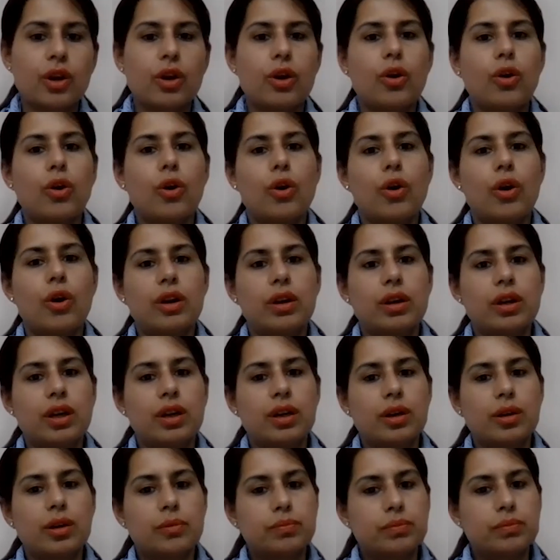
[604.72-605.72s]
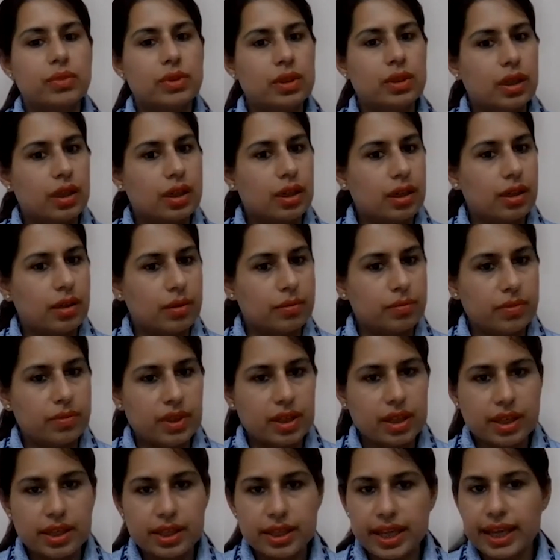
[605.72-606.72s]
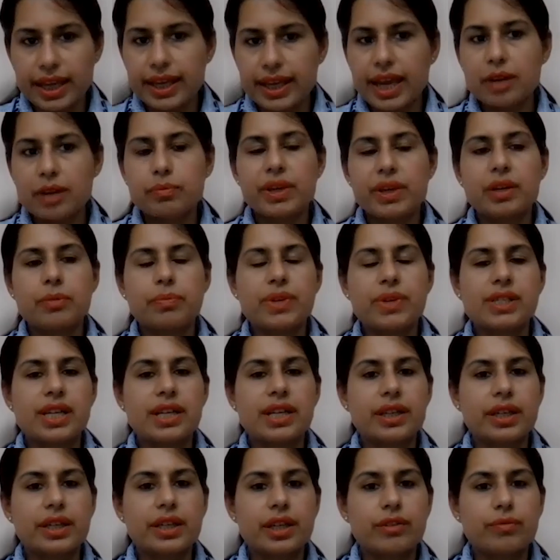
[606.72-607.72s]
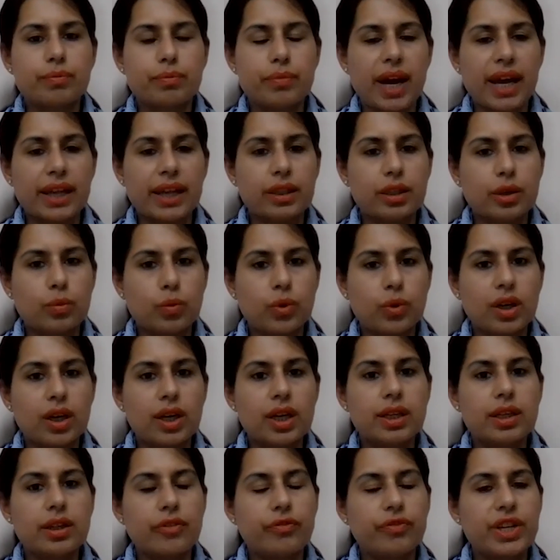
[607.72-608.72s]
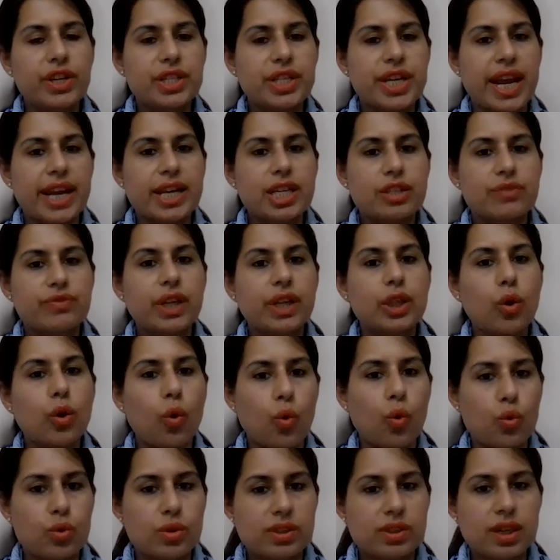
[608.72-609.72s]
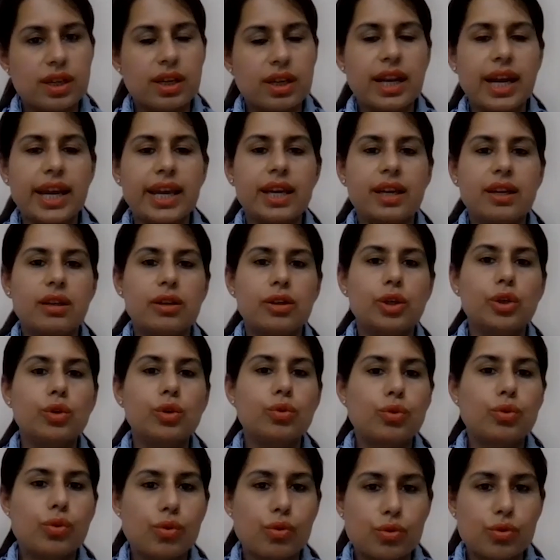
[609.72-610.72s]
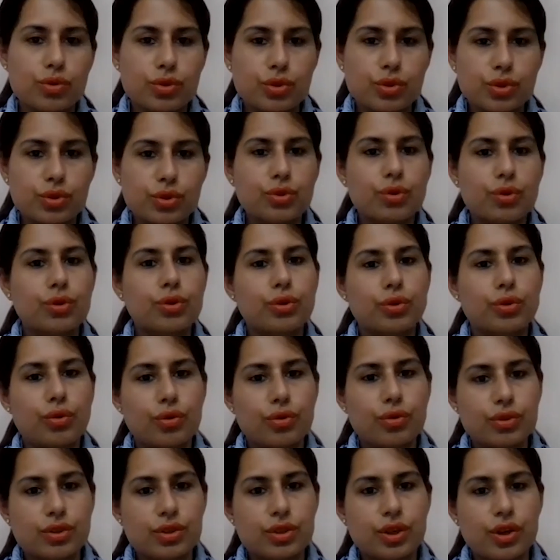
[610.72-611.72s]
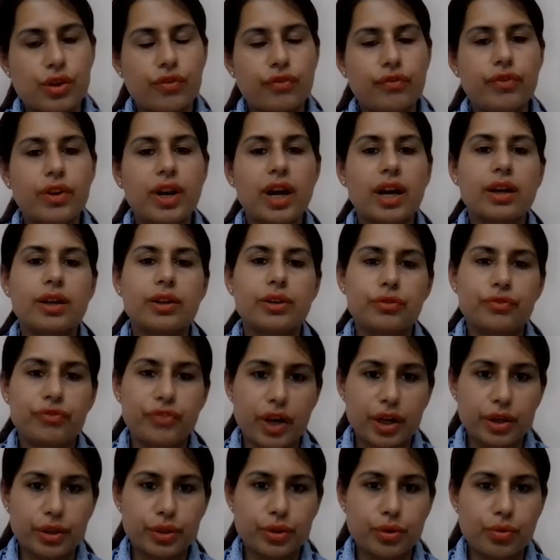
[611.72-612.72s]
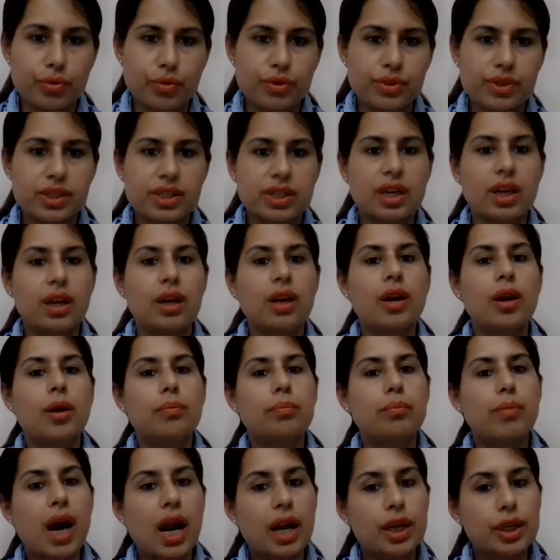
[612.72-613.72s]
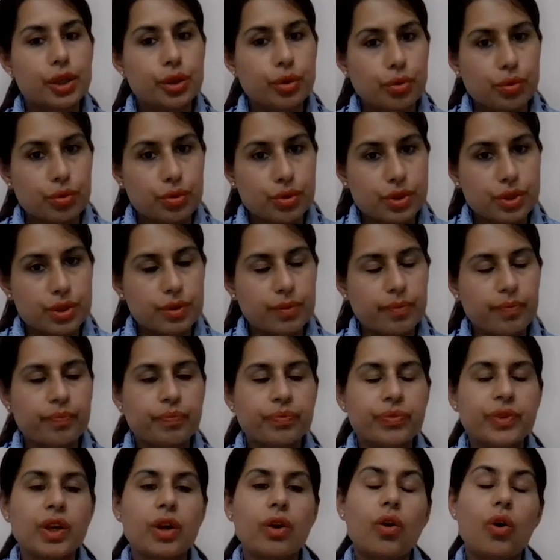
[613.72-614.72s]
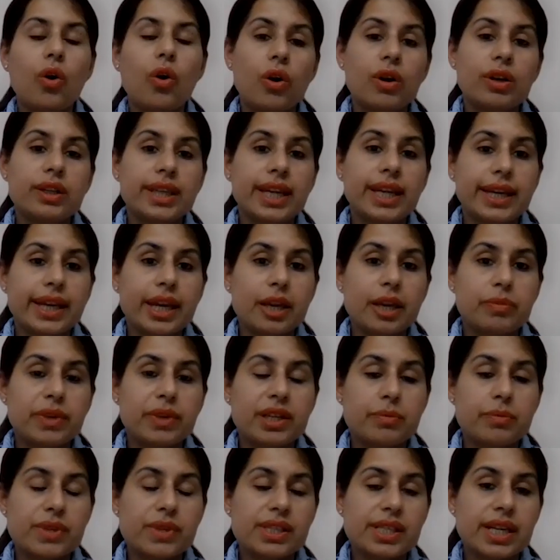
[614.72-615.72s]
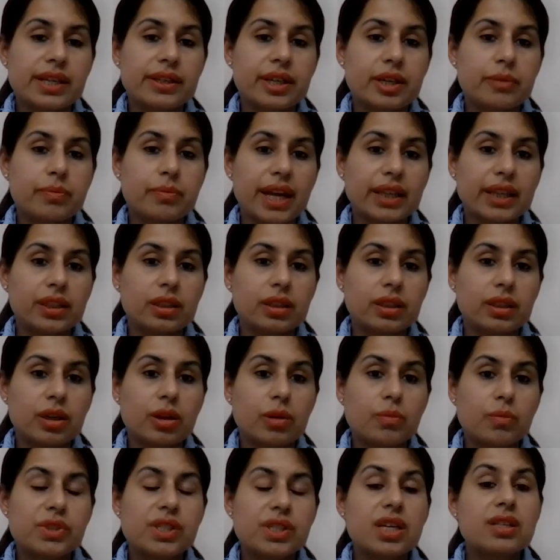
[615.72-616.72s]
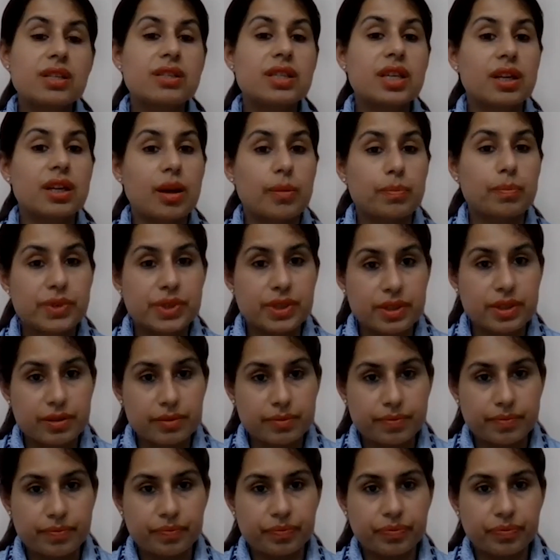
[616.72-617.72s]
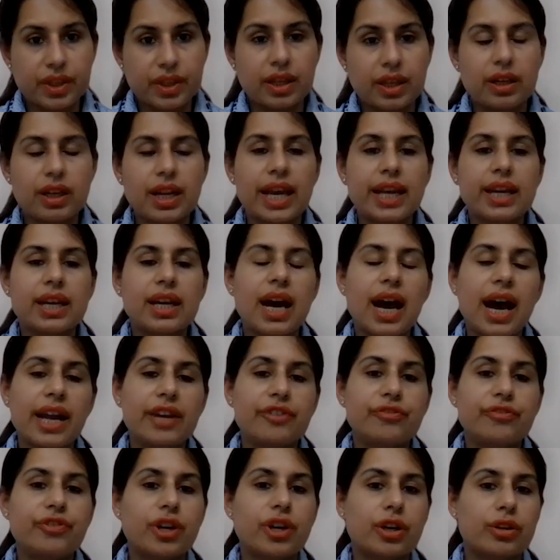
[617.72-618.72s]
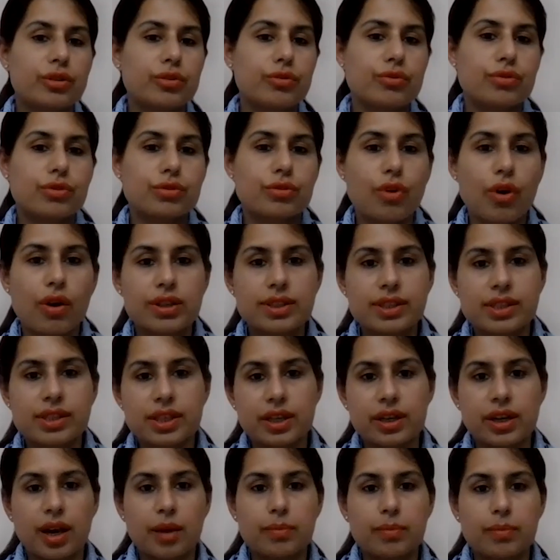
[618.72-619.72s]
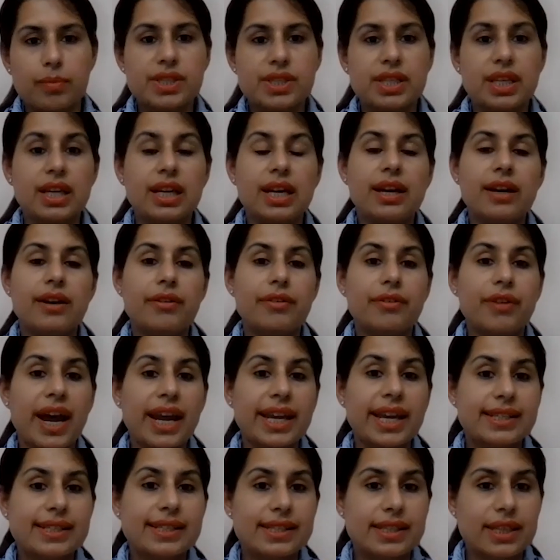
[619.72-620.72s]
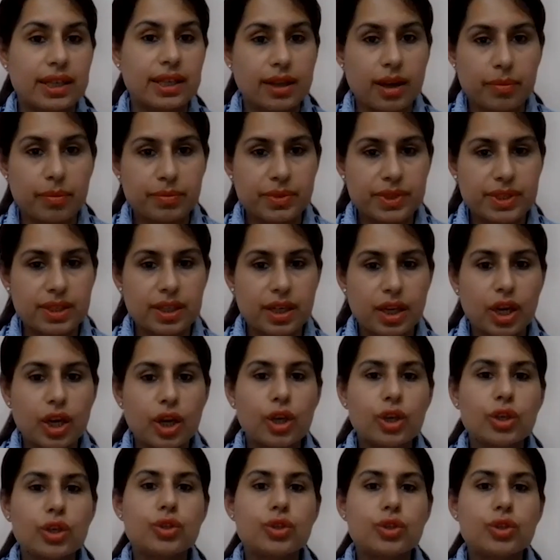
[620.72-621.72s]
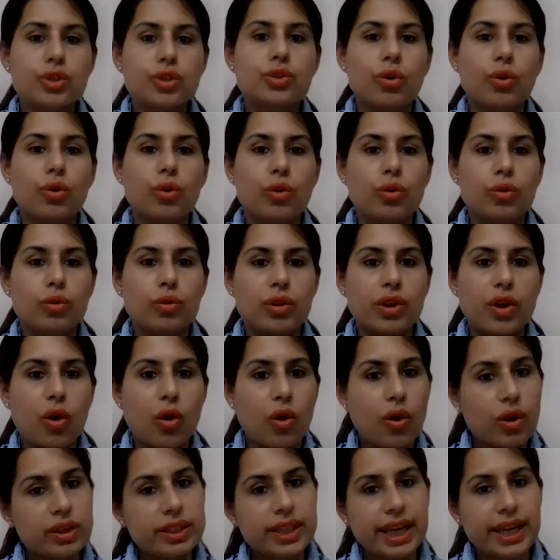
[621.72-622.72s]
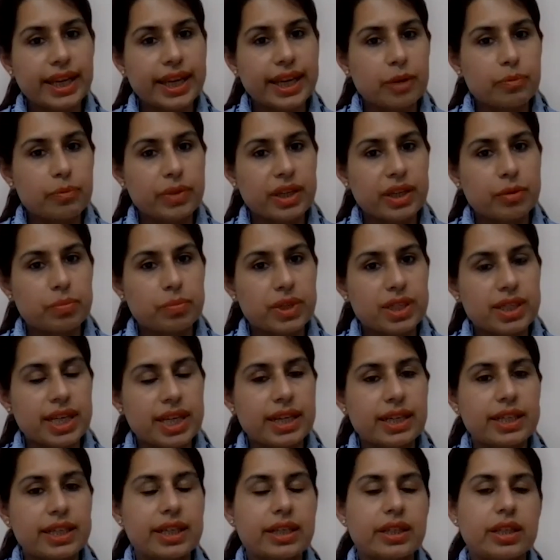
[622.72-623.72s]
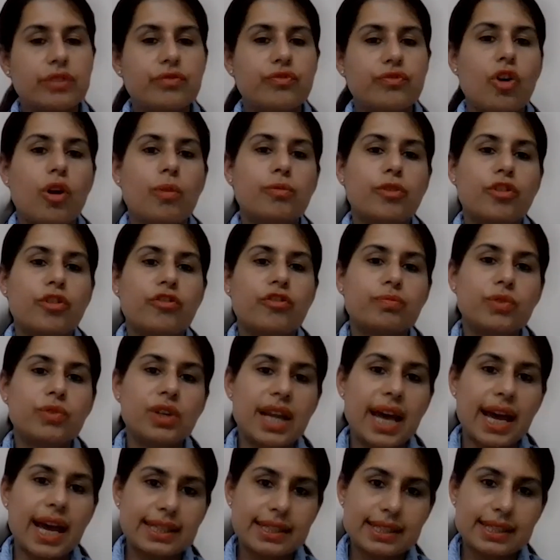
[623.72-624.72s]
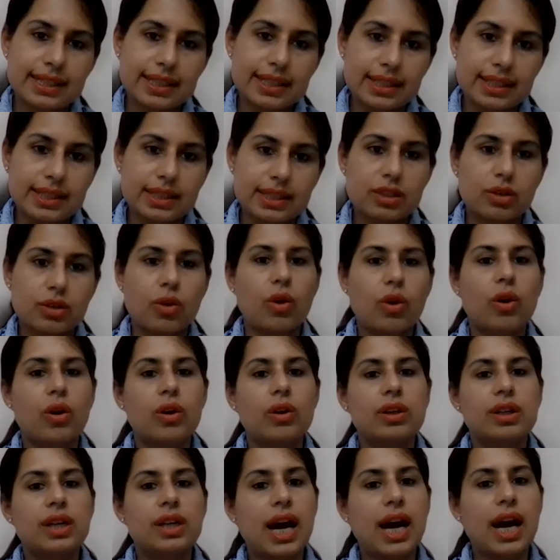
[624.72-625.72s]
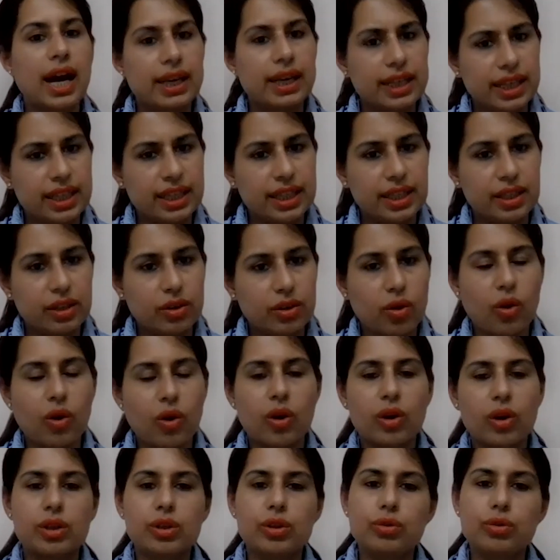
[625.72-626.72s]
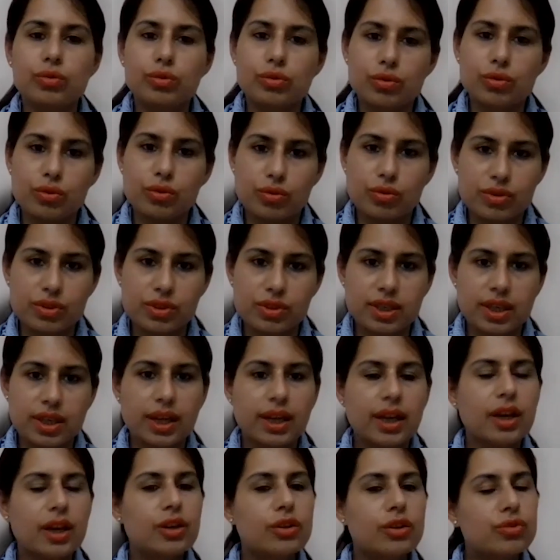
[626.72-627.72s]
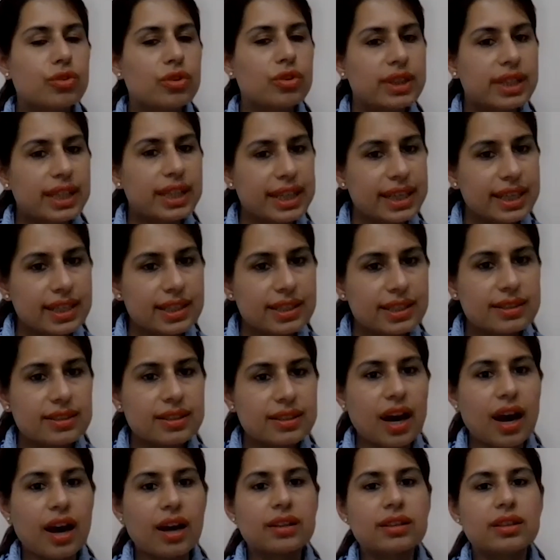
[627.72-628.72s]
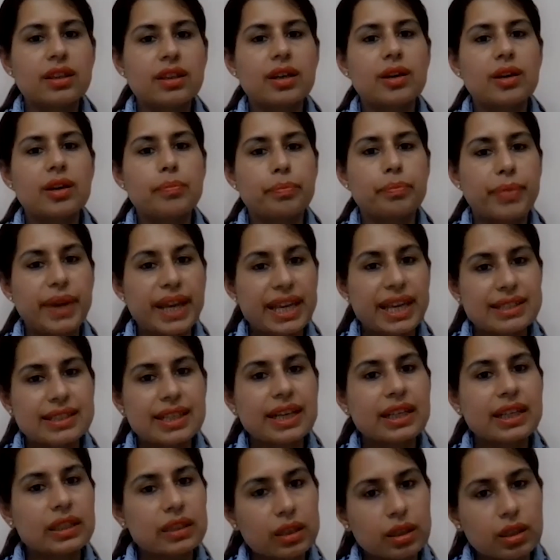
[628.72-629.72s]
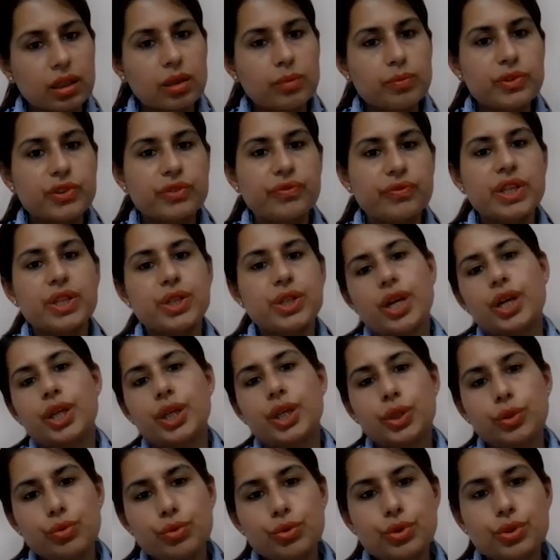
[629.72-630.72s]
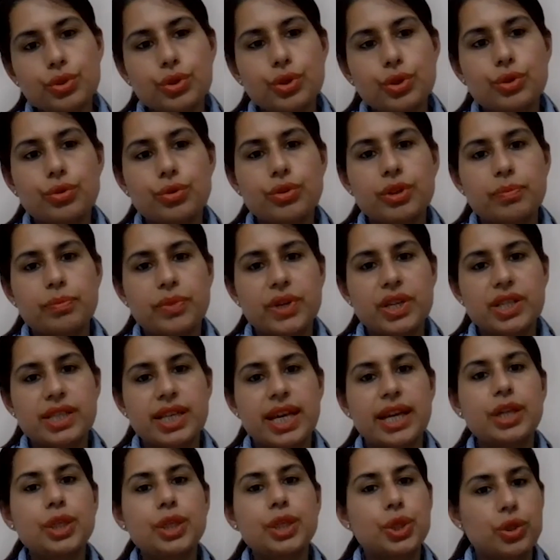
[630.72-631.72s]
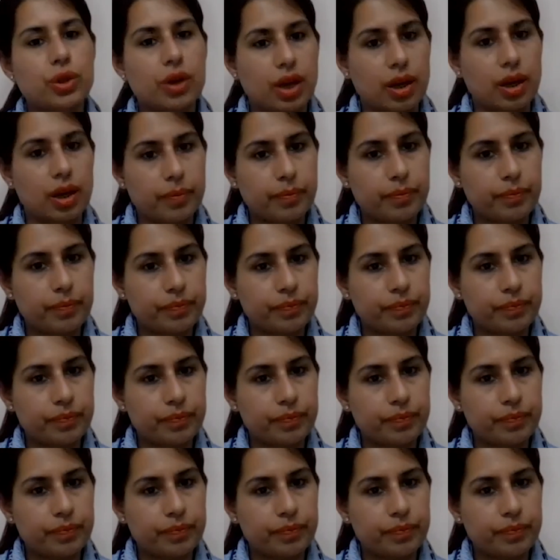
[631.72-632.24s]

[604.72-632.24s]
or uh, they can be represented by the word which ends with O's, like glucose, sucrose, fructose, maltose, or they can be represented by the terms syrups, like high fructose corn syrups, rice syrups. So, or they can be represented in form of molasses or honey or glucose. So these are the basic terms which are used to represent sugar.